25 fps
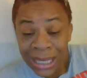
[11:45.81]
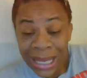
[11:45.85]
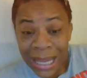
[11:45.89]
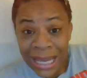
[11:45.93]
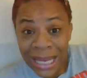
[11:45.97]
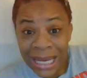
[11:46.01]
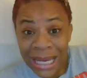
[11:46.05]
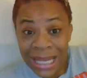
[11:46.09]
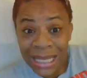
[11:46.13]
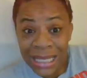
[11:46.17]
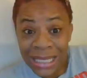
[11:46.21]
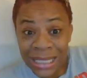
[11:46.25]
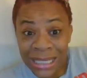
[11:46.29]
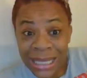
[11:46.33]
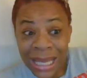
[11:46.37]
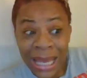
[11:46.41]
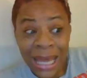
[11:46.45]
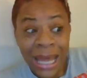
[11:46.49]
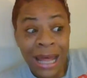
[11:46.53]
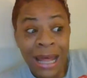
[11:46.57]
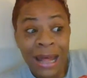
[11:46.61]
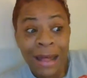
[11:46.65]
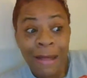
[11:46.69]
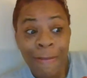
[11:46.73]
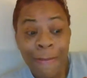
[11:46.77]
Ladies,
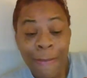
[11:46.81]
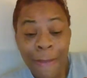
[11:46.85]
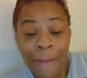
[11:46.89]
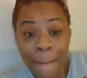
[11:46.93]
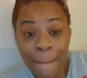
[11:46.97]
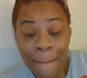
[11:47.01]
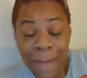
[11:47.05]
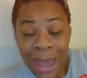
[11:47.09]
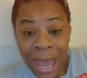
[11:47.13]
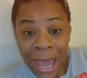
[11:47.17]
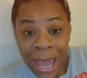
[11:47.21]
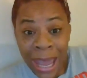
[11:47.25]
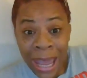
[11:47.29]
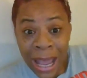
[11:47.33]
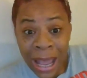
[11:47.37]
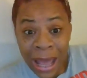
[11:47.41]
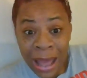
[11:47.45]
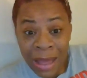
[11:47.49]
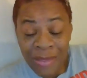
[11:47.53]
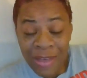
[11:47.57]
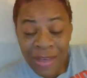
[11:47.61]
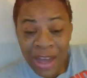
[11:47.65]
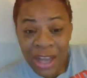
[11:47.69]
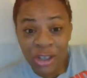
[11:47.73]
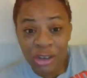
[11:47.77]
the
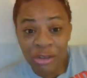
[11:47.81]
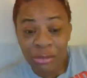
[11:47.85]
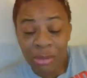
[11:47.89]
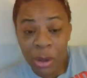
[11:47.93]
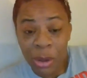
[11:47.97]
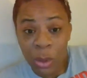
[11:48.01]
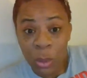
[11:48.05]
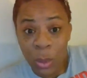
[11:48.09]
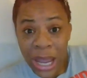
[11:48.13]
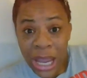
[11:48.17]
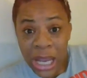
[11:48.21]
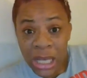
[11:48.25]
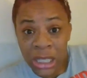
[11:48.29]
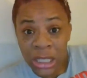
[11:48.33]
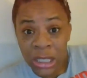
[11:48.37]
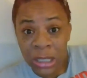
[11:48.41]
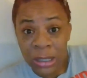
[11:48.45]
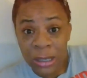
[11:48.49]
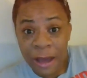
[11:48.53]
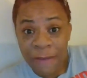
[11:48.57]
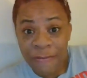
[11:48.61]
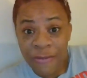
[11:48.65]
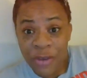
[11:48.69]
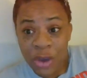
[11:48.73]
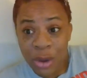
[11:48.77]
man that you've been waiting
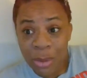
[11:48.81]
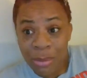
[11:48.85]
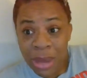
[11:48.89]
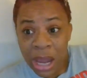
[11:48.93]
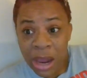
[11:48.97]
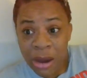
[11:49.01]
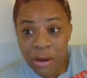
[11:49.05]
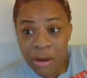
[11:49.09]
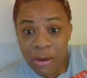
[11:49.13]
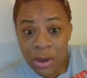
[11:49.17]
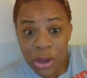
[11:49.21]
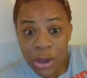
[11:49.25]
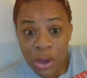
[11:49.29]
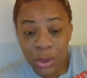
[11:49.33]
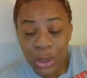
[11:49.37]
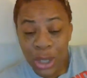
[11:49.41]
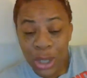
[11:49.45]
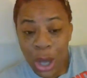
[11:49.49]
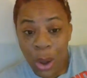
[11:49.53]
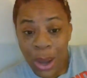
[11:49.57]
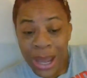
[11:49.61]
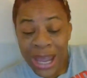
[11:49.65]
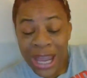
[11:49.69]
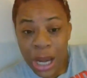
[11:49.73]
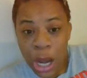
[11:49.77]
to love you, marry you,
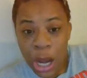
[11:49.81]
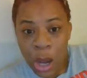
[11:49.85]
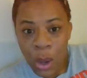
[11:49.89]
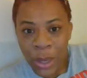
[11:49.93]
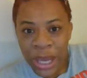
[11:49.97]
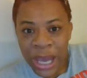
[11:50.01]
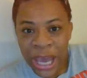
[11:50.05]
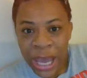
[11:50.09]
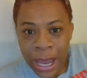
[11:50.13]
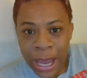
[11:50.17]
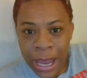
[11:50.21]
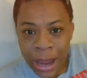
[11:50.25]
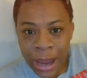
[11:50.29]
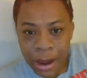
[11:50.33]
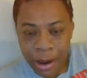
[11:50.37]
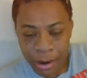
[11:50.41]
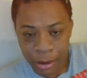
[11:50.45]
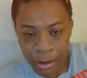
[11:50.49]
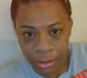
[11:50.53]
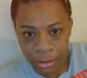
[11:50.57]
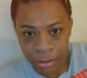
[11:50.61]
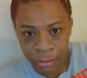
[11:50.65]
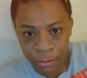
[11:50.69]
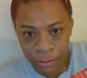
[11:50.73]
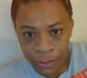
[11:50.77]
he don't
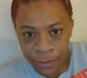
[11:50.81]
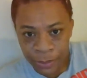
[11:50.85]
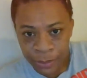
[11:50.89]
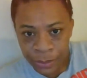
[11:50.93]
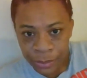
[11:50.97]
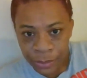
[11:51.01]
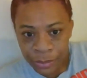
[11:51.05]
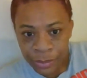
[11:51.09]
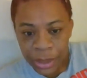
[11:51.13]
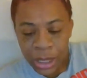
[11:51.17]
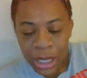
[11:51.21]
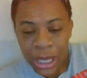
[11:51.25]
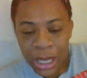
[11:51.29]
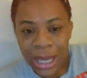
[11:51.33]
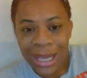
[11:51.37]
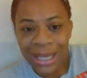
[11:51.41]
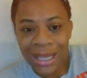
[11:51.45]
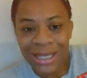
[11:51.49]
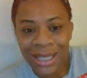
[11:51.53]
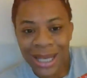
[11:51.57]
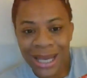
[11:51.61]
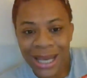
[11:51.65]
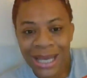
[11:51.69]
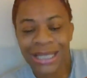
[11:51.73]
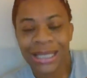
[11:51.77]
care.
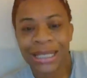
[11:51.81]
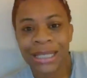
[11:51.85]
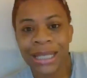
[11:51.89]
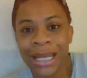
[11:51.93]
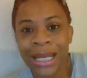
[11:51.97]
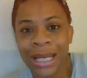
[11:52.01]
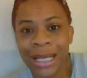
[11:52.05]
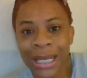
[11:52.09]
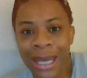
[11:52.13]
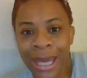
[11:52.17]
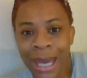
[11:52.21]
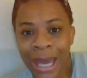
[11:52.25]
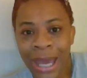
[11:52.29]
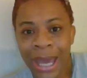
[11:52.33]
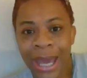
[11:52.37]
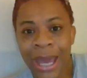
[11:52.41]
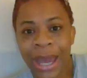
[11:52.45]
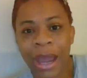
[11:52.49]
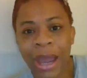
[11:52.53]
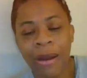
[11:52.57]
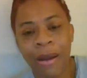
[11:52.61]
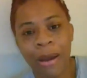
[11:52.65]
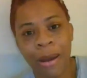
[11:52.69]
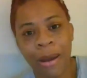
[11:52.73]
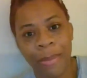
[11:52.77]
He doesn't
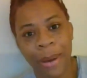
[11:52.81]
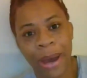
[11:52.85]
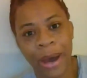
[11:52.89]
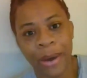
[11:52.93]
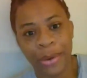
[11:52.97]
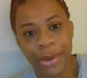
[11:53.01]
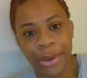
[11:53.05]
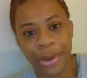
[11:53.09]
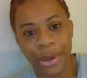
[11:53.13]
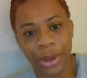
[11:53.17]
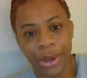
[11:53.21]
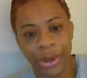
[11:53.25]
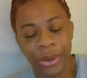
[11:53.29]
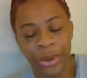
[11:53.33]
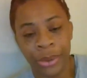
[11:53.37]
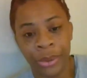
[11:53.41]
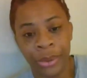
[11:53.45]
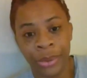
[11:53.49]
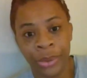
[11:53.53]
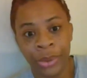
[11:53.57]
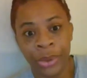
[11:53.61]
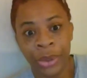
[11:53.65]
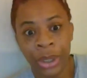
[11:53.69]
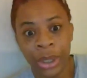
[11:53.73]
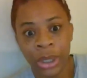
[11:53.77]
care about
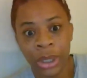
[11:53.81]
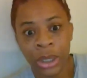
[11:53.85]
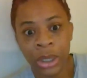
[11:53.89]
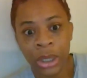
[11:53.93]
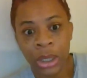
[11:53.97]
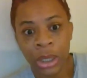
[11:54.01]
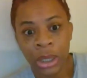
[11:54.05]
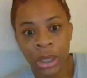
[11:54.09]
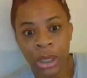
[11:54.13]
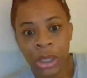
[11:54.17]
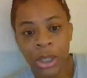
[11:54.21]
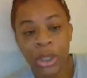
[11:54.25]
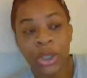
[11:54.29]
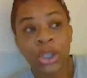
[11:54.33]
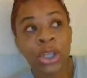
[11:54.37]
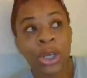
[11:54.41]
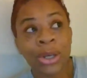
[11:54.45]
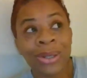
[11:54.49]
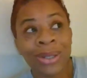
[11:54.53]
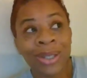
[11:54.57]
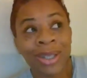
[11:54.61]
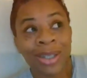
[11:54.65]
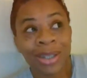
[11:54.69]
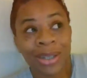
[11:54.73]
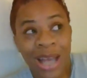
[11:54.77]
you.
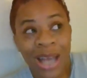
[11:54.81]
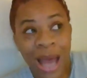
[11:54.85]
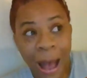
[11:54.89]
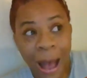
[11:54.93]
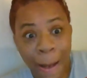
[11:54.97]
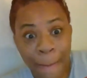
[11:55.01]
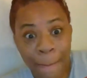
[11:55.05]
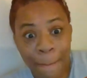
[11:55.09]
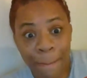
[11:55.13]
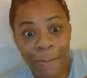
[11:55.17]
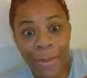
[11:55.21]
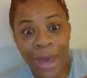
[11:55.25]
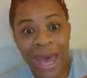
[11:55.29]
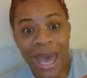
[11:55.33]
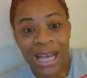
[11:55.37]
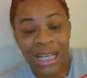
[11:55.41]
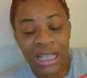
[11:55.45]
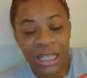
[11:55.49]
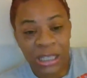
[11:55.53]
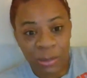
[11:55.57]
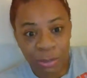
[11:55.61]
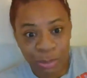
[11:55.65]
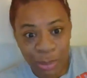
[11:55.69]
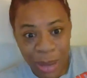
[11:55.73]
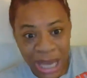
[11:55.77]
So stop
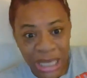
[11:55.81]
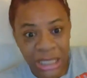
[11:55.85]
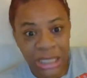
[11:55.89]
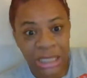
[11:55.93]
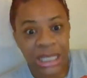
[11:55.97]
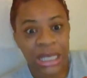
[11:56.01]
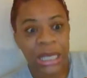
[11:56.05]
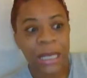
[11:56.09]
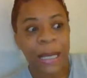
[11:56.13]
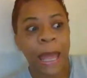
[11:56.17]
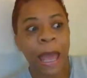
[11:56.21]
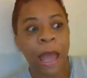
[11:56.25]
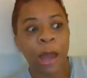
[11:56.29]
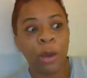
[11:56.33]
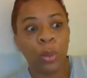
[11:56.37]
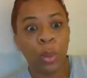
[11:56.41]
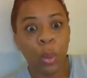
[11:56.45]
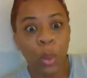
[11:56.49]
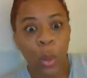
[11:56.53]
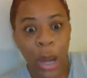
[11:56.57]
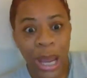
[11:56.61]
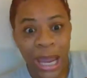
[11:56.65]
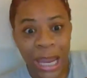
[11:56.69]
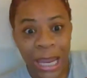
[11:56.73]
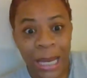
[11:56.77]
expecting
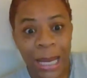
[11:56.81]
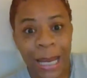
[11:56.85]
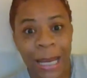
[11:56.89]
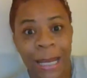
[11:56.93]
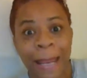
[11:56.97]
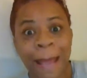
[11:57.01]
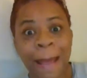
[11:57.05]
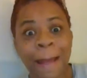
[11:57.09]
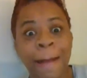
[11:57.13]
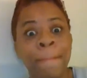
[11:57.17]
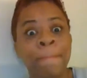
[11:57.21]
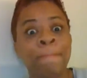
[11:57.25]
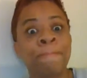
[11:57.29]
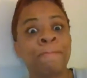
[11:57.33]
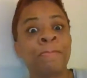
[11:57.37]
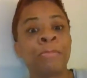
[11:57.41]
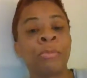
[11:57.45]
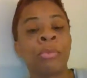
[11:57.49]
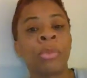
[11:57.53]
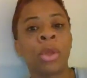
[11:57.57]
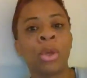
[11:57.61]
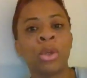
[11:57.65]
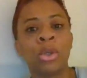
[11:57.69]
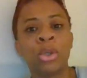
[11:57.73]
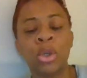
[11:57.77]
and waiting him
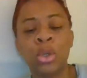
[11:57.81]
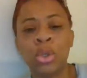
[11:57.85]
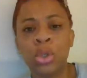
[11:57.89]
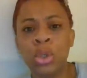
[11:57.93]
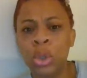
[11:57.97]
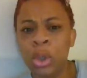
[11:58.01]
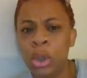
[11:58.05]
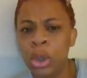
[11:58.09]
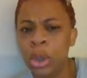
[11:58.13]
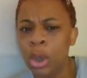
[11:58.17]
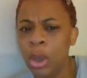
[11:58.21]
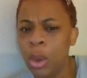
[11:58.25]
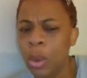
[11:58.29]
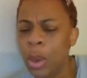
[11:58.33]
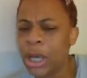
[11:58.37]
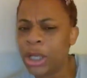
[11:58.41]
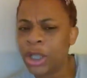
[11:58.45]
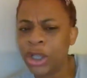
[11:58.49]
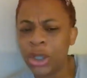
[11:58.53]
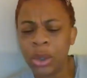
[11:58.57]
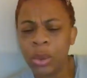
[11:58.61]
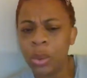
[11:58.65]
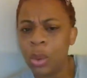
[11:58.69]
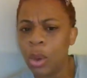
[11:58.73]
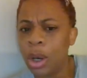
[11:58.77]
to do
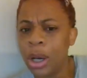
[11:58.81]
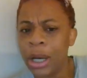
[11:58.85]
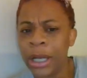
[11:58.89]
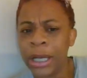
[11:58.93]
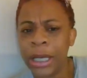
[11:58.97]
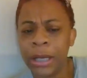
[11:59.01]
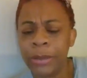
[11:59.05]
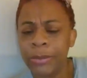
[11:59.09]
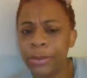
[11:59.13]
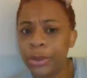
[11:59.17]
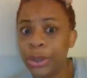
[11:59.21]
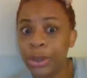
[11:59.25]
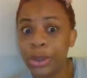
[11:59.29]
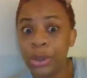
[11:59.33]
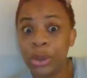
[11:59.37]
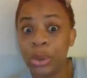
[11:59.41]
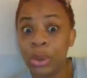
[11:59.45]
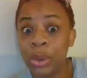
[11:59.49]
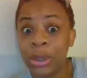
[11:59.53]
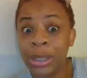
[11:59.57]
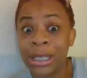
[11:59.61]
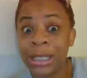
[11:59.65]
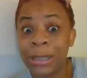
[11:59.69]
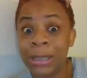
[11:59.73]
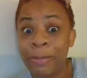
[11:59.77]
what you want him to
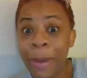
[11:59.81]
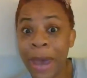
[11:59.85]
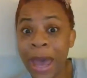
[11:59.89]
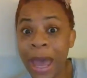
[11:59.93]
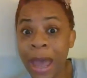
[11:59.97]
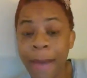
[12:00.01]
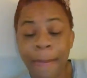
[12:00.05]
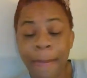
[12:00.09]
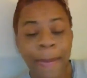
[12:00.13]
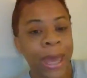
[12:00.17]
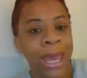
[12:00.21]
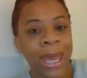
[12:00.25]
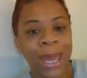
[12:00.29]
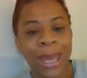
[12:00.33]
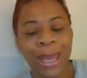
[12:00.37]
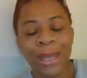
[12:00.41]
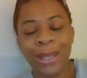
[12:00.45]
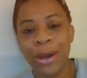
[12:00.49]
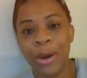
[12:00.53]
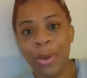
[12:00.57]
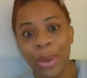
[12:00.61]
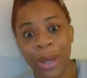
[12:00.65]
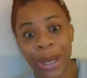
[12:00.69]
do, because baby, he